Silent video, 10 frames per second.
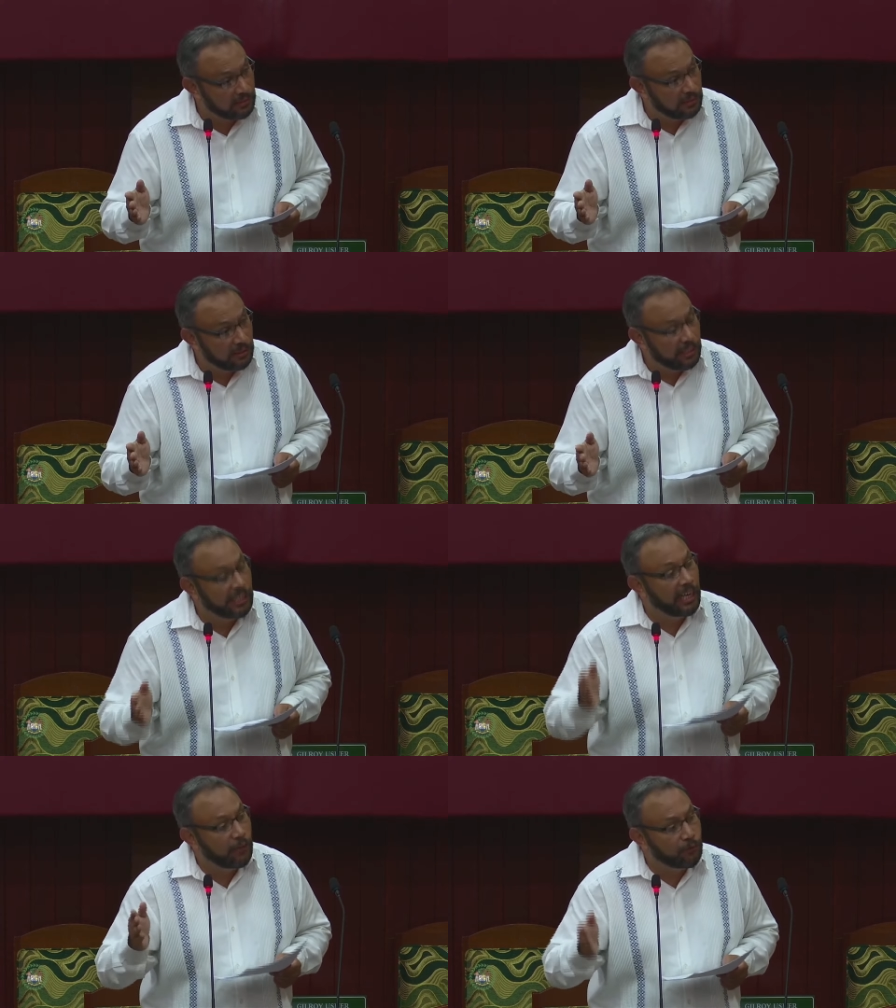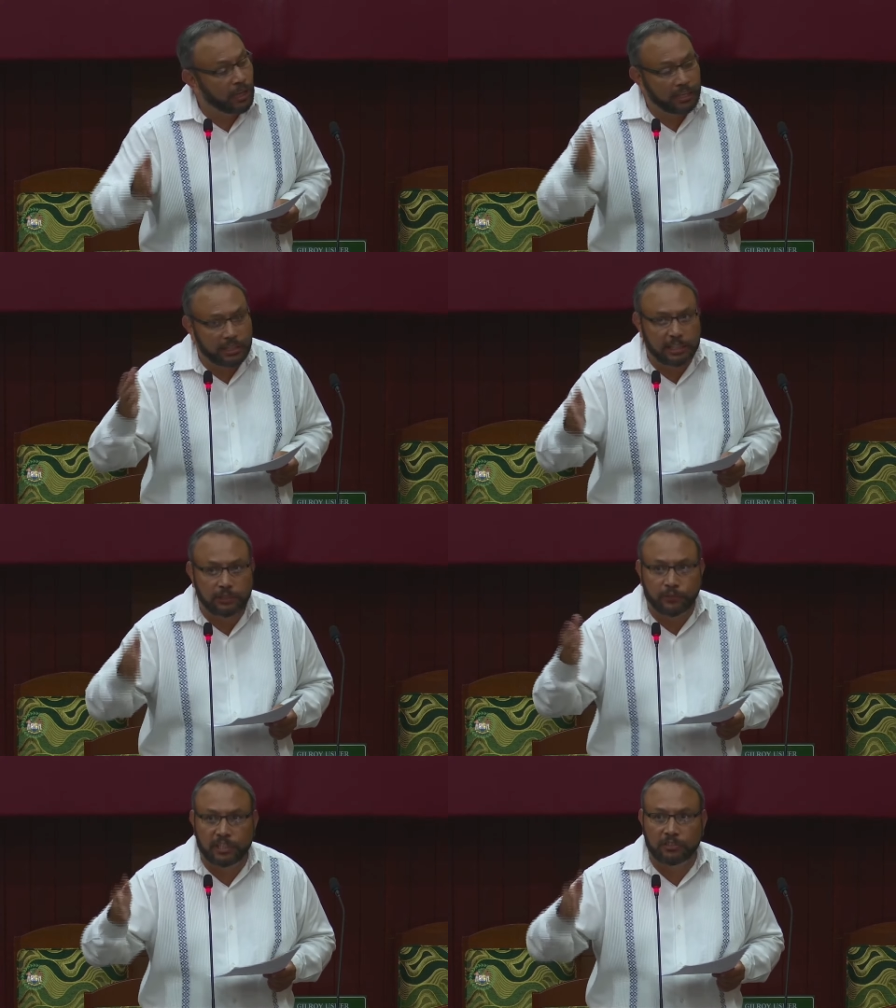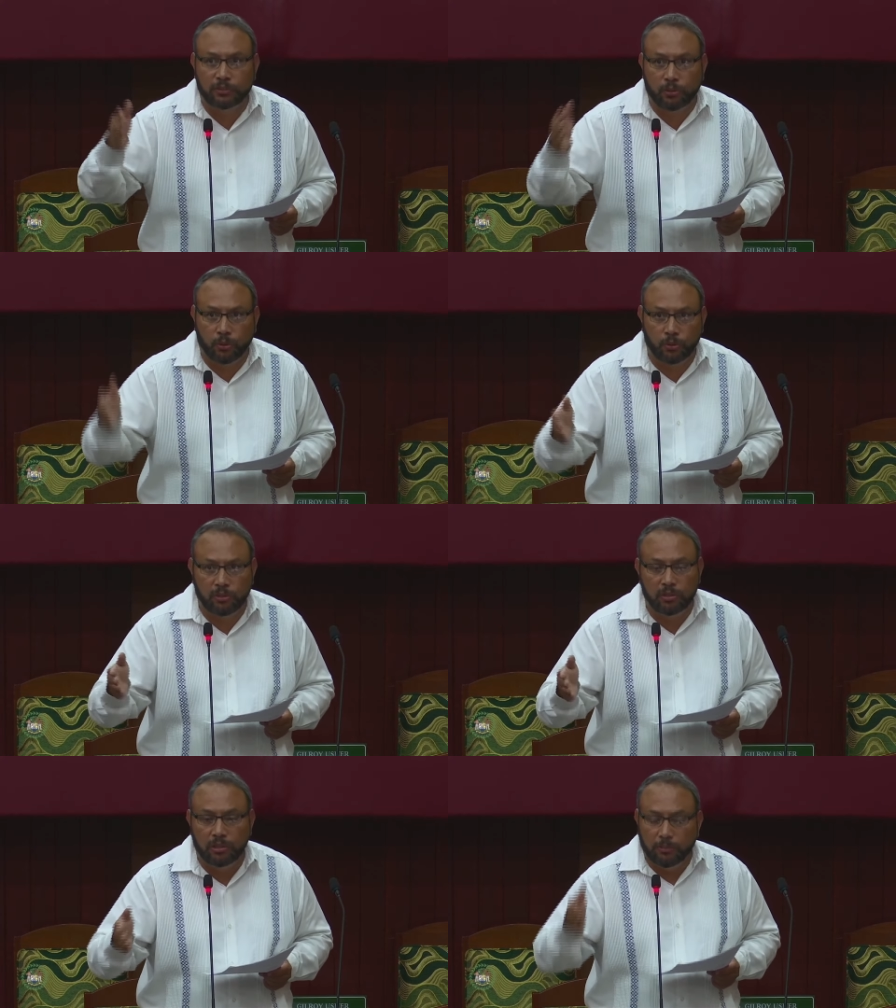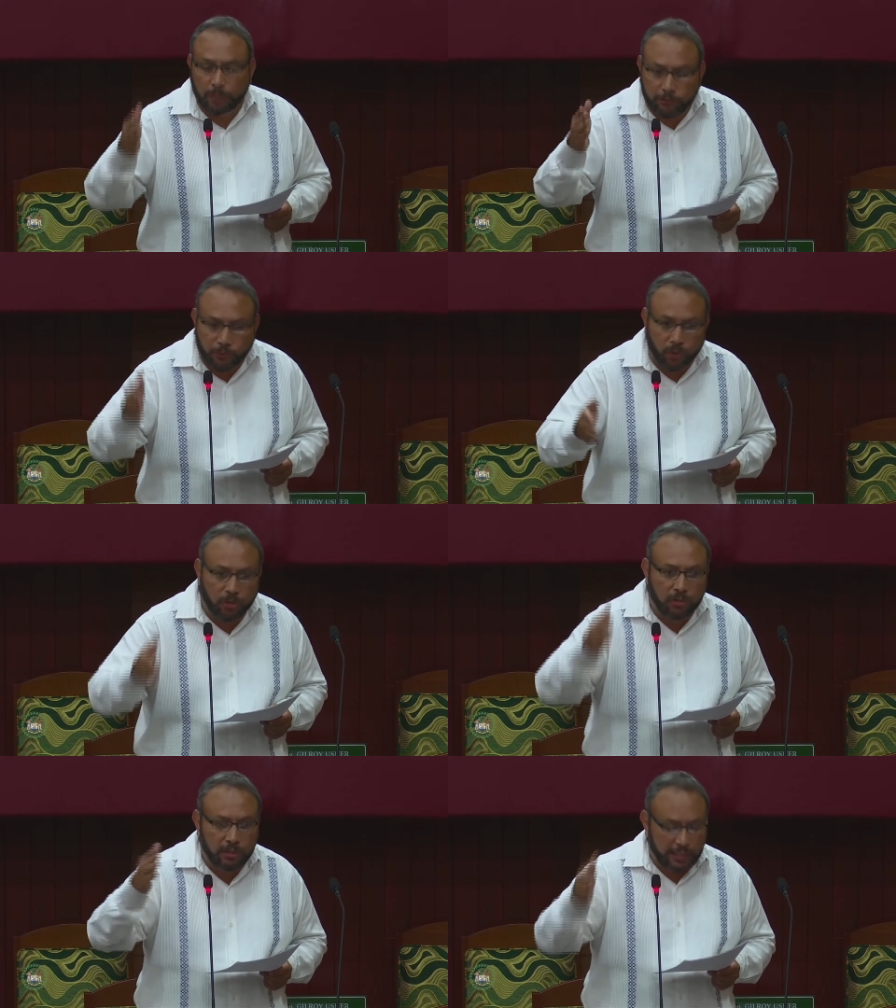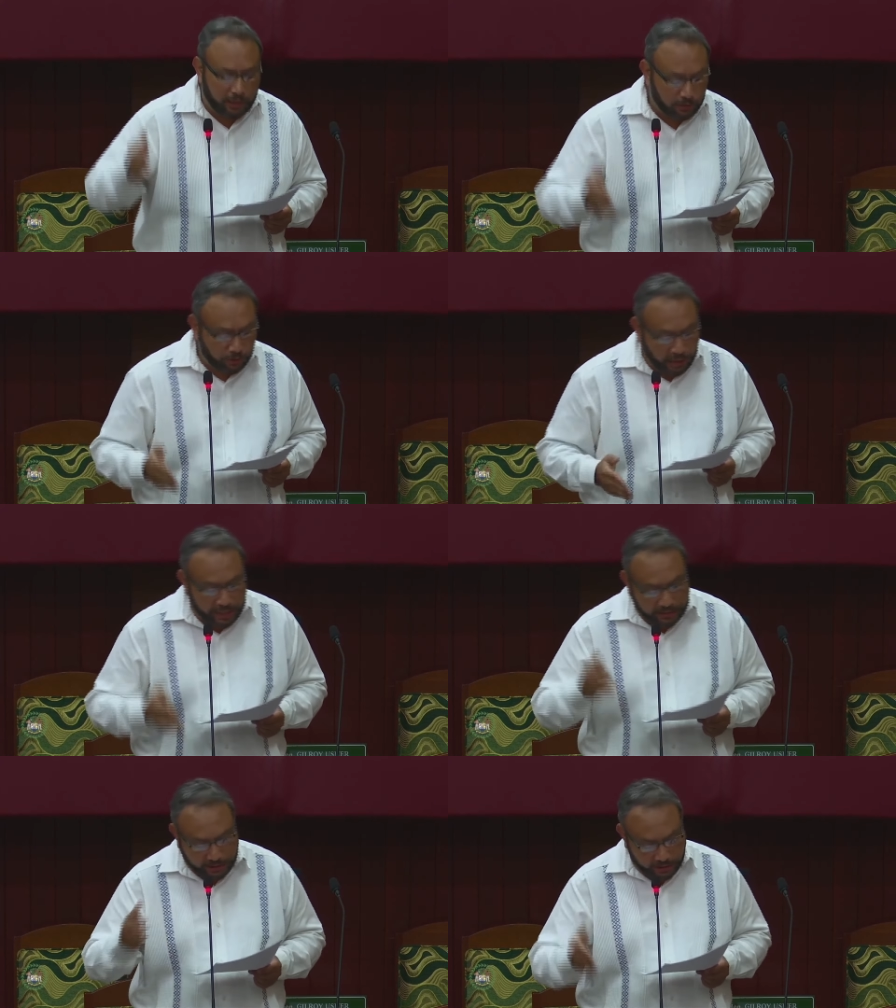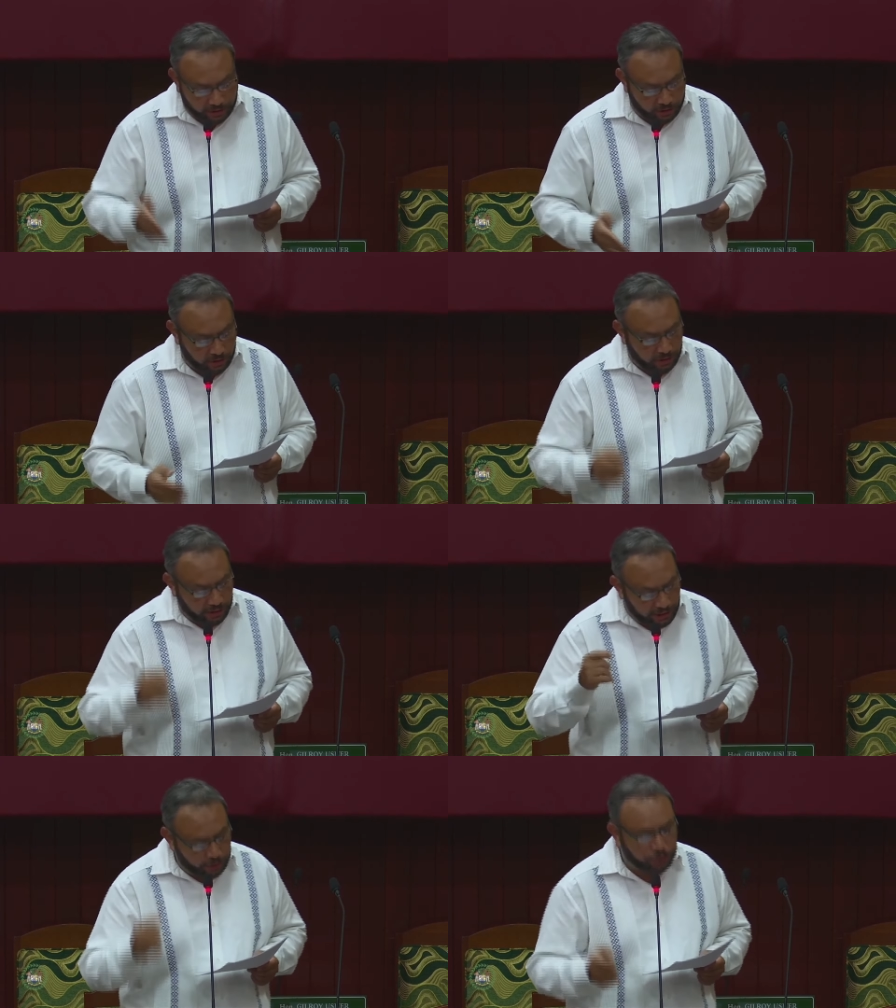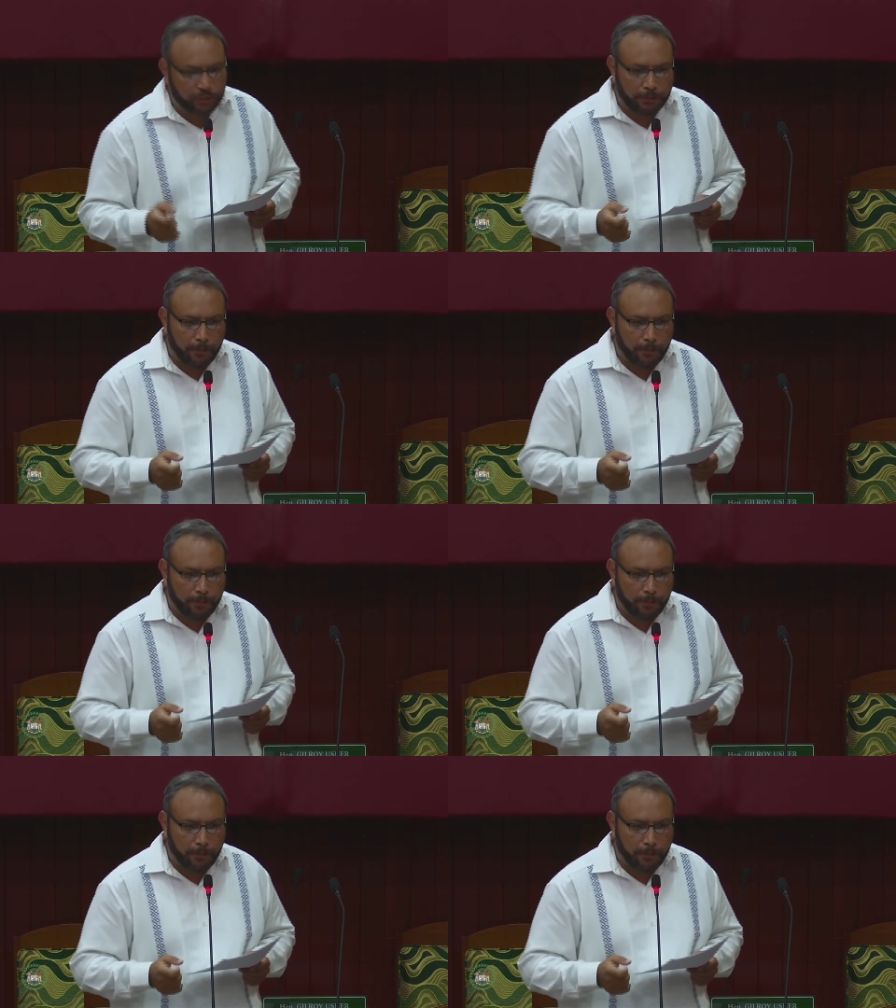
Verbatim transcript: He have to at least finish school before he could try to teach history.